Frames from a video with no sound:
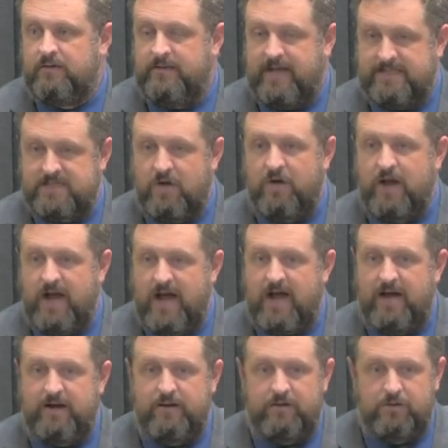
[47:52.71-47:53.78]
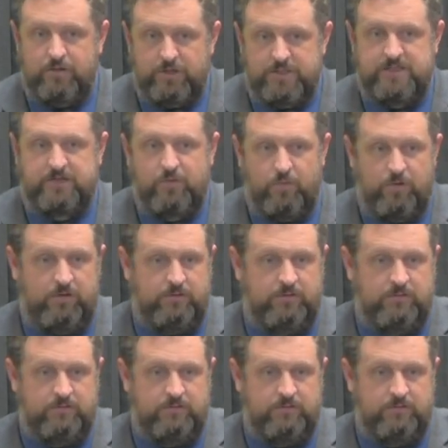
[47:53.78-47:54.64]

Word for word: That's how God looks at the world.